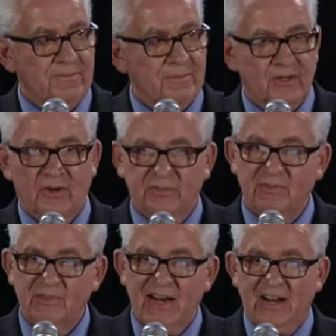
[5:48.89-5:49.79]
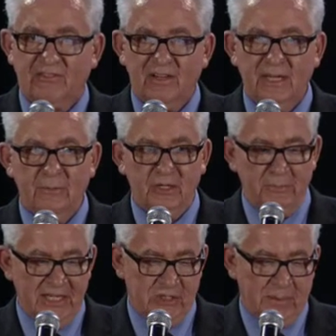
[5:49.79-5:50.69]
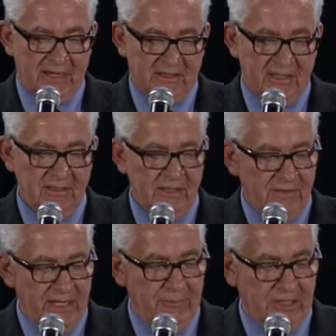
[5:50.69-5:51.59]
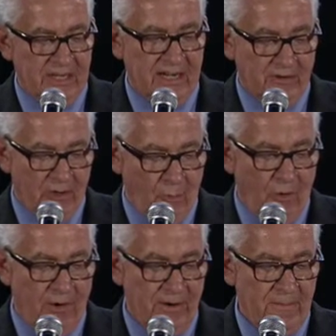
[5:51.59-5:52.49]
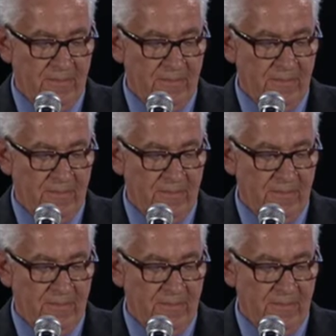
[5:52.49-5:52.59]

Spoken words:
because naturally he wouldn't be expecting that he would get an award.